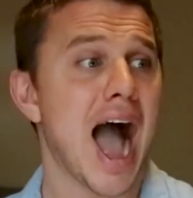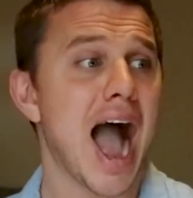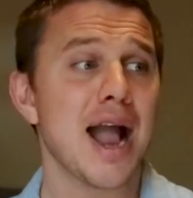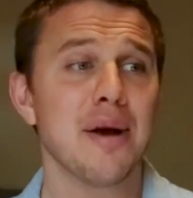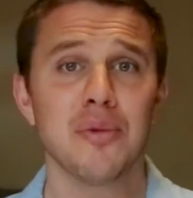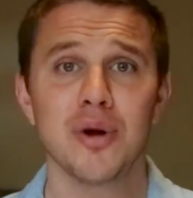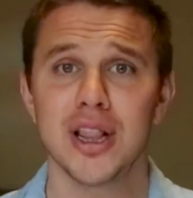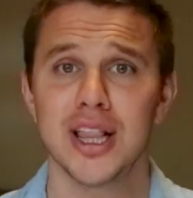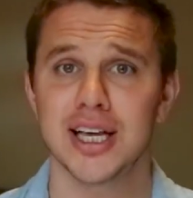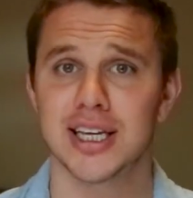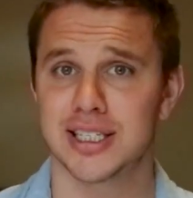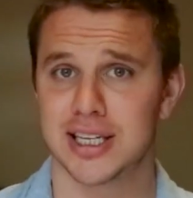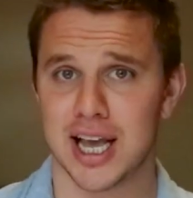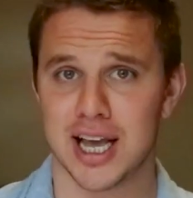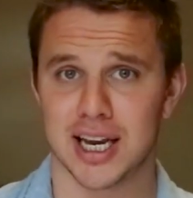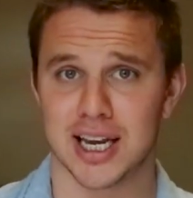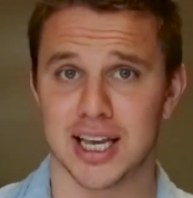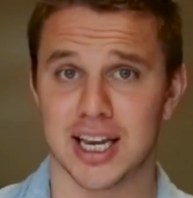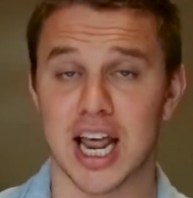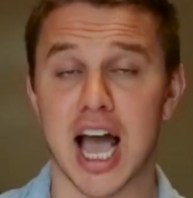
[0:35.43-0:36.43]
I'm really
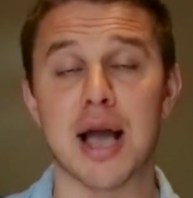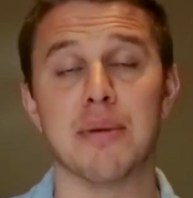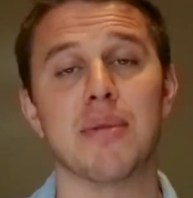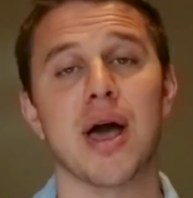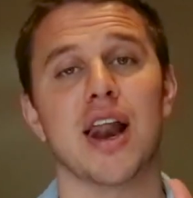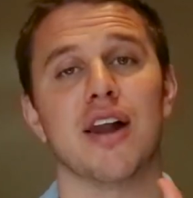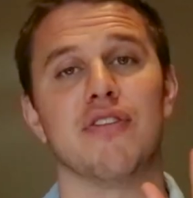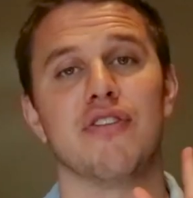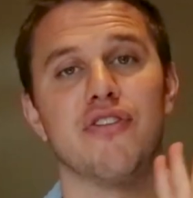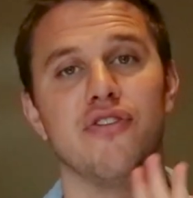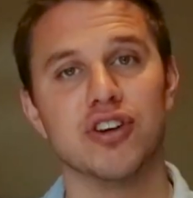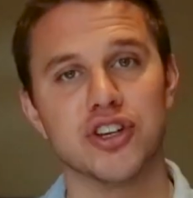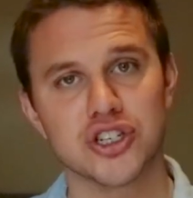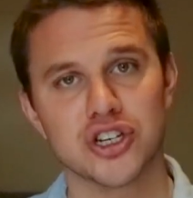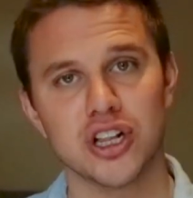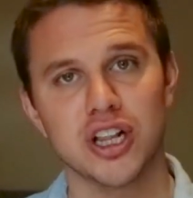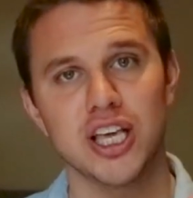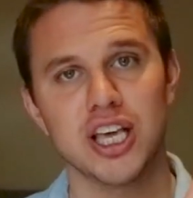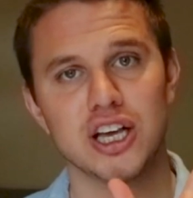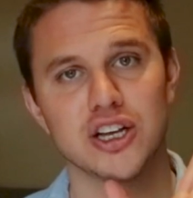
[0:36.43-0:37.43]
excited. I'm not
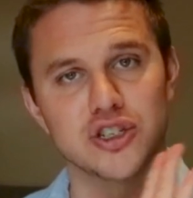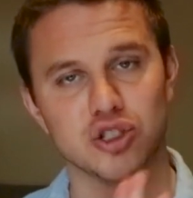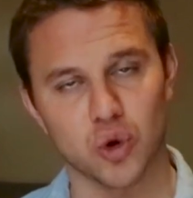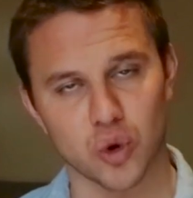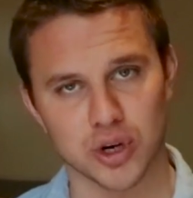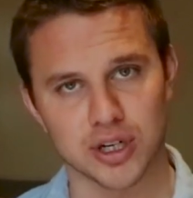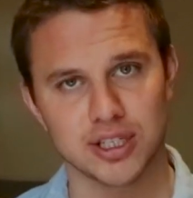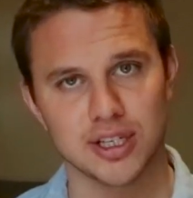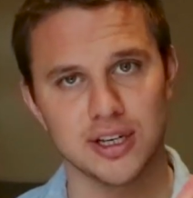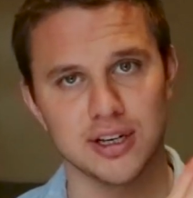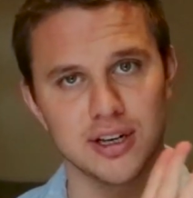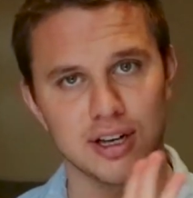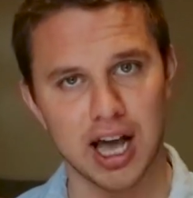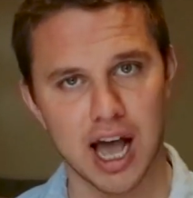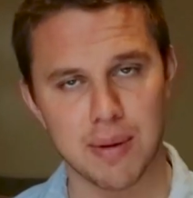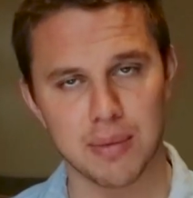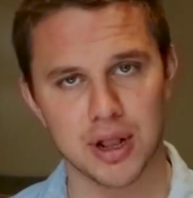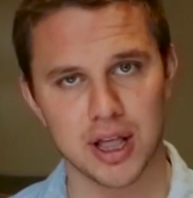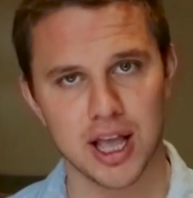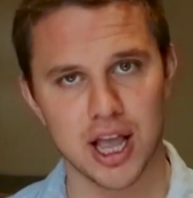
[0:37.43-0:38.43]
officially endorsing
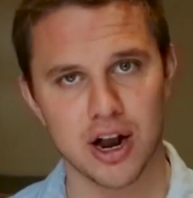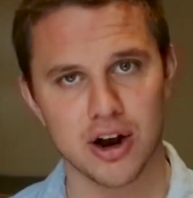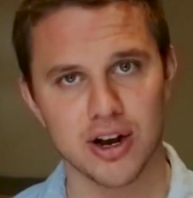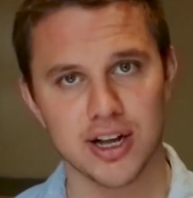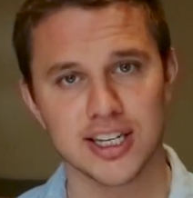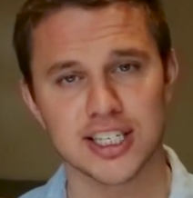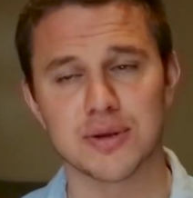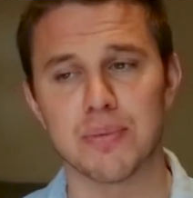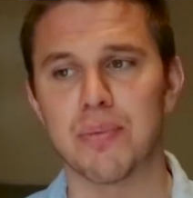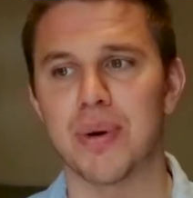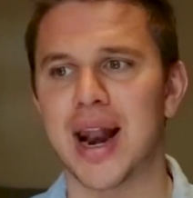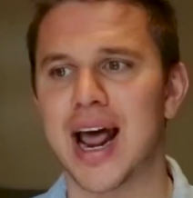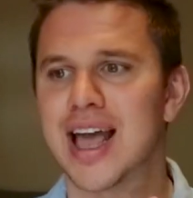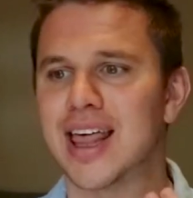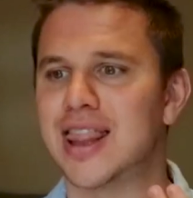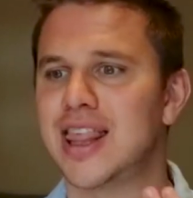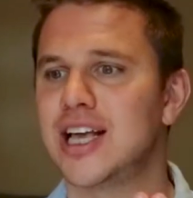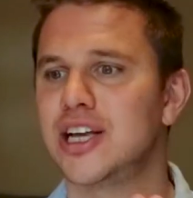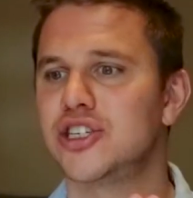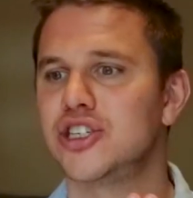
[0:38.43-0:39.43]
Kamala Harris, but
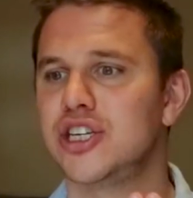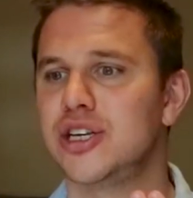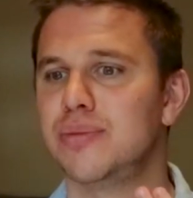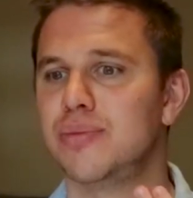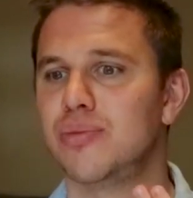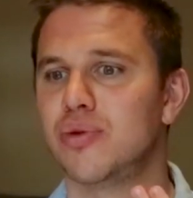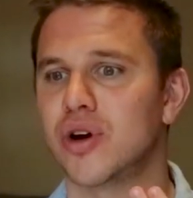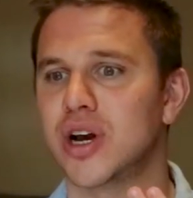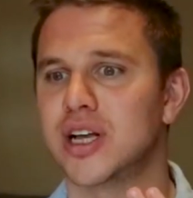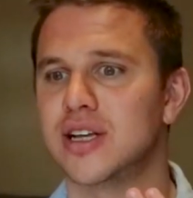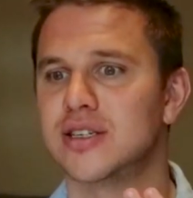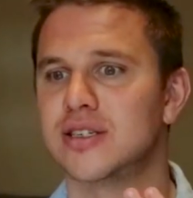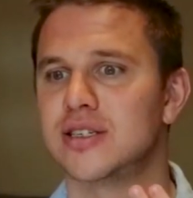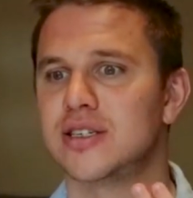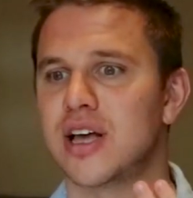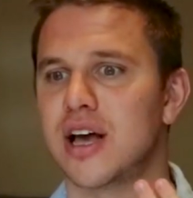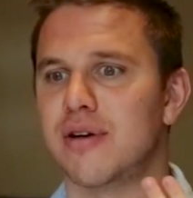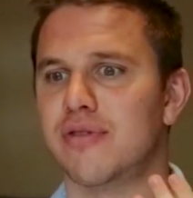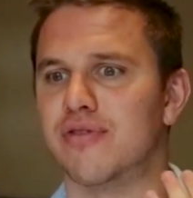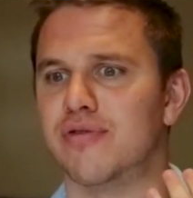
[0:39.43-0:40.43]
I think she
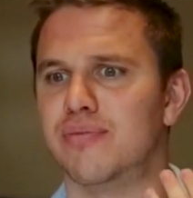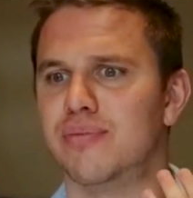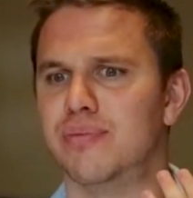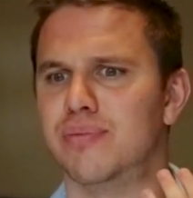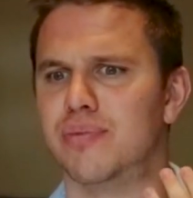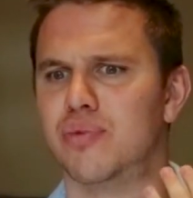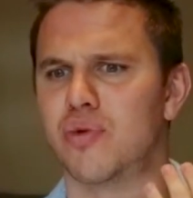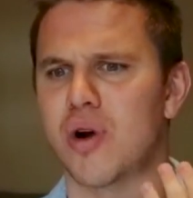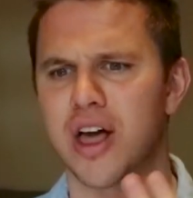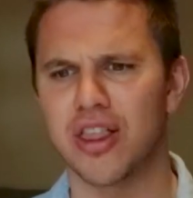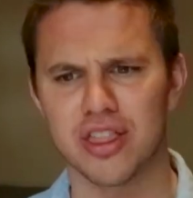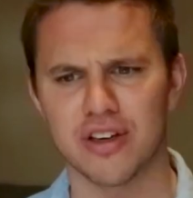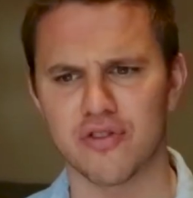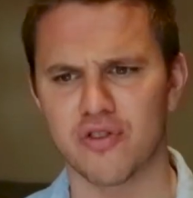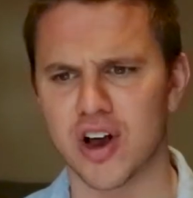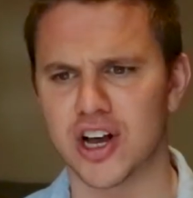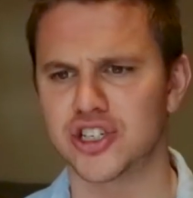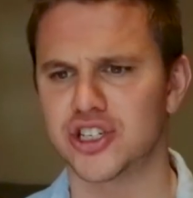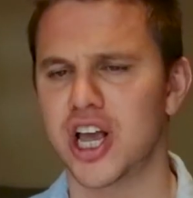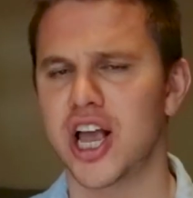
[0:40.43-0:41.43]
brings a breath of
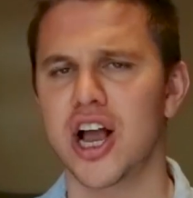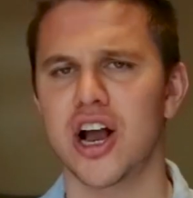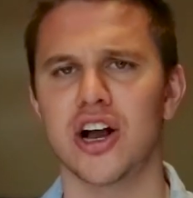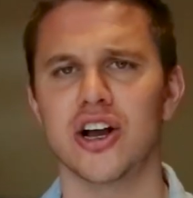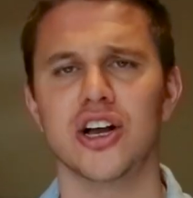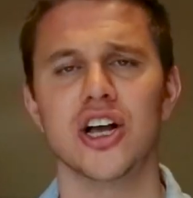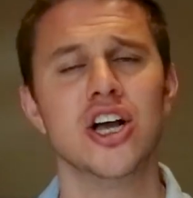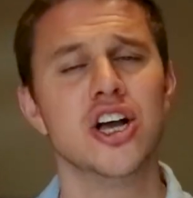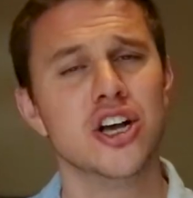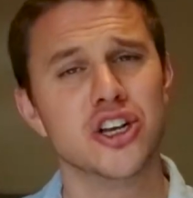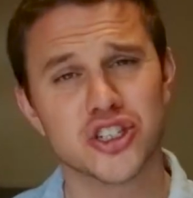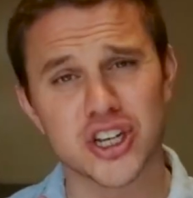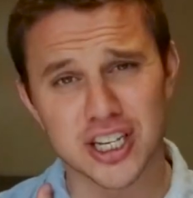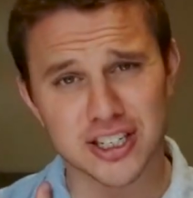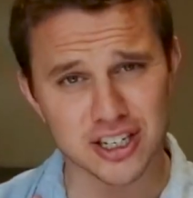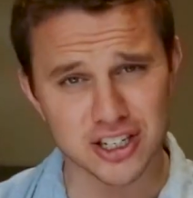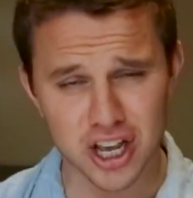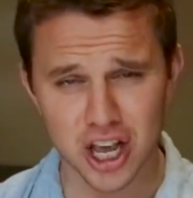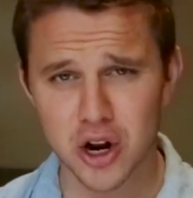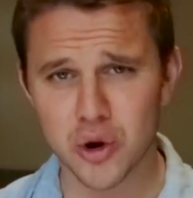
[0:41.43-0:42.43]
fresh air. She
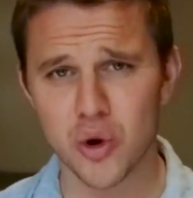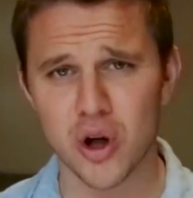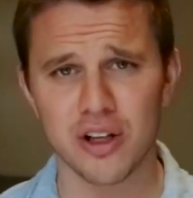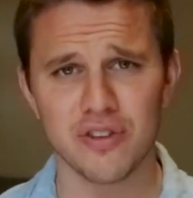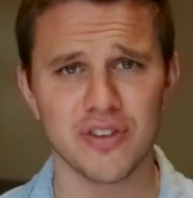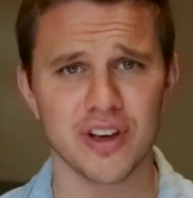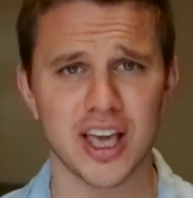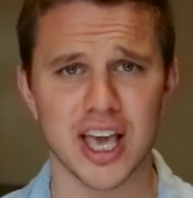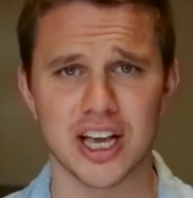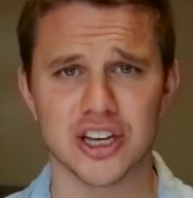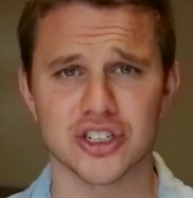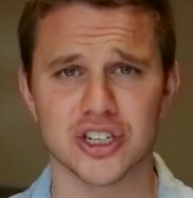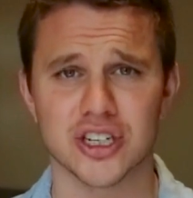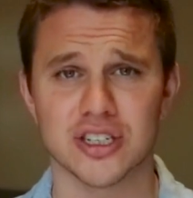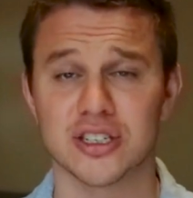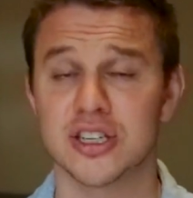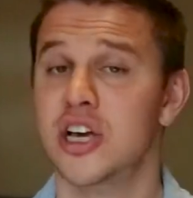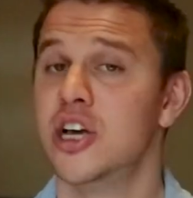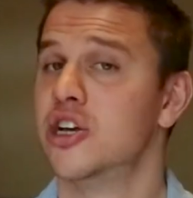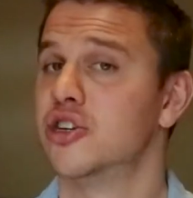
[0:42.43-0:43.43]
has a ton of
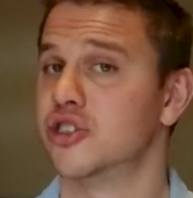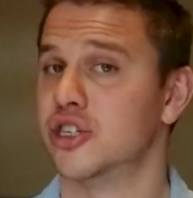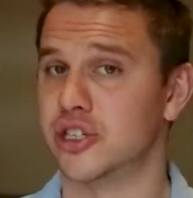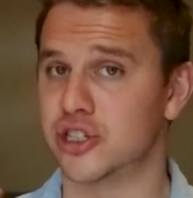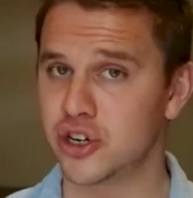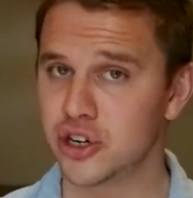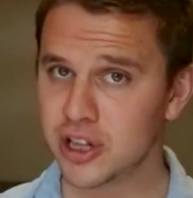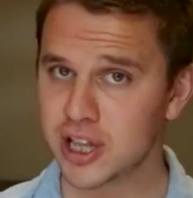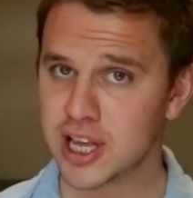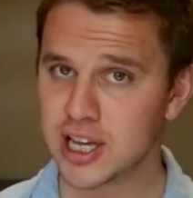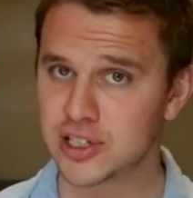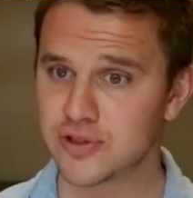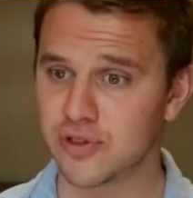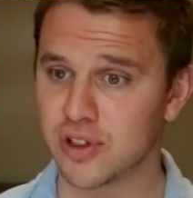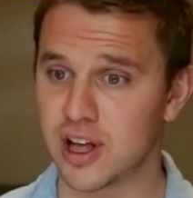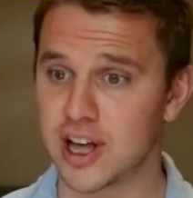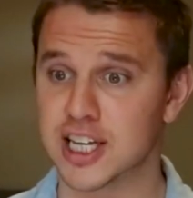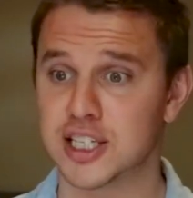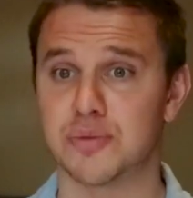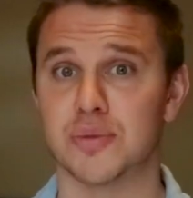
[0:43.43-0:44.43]
qualifications. She certainly has
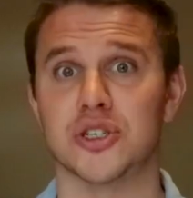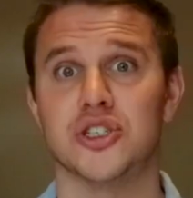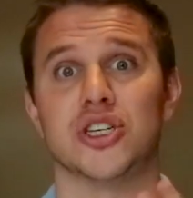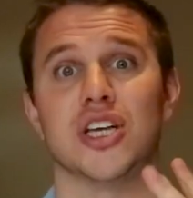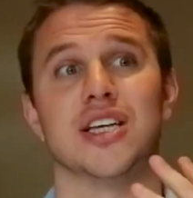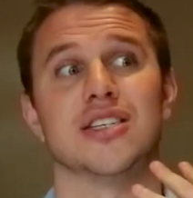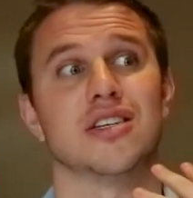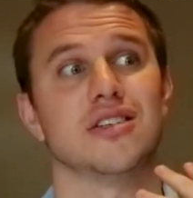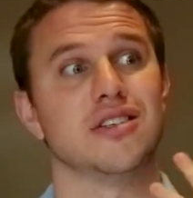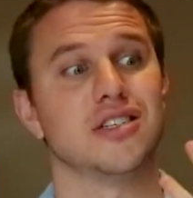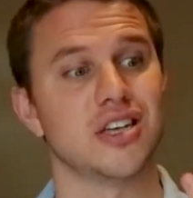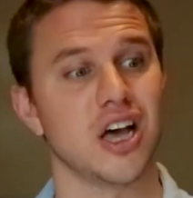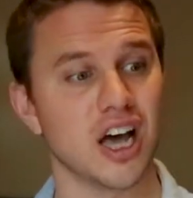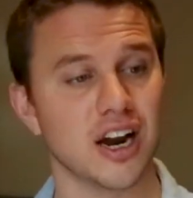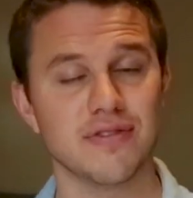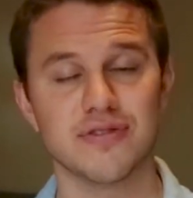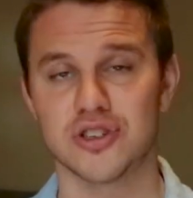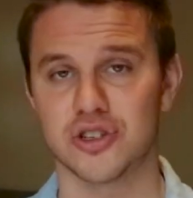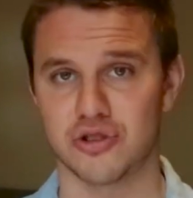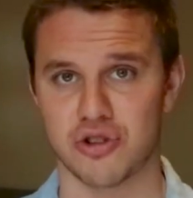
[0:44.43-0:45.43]
flaws, but she has a
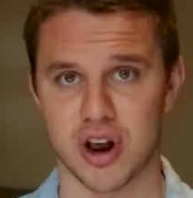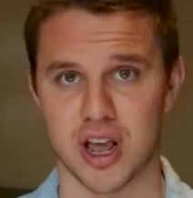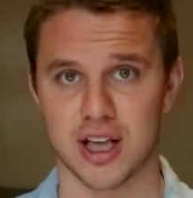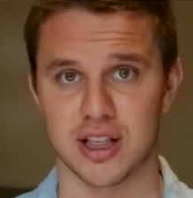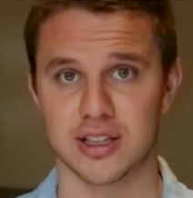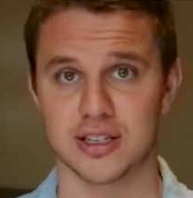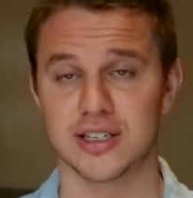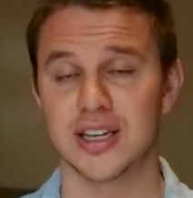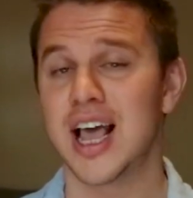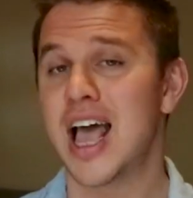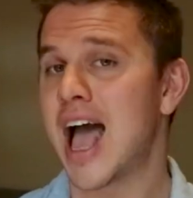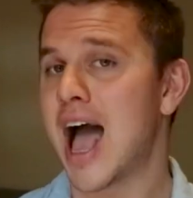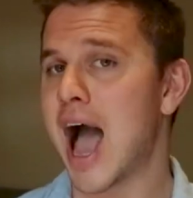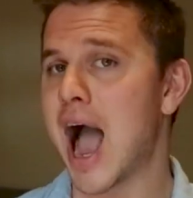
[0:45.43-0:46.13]
ton of strengths.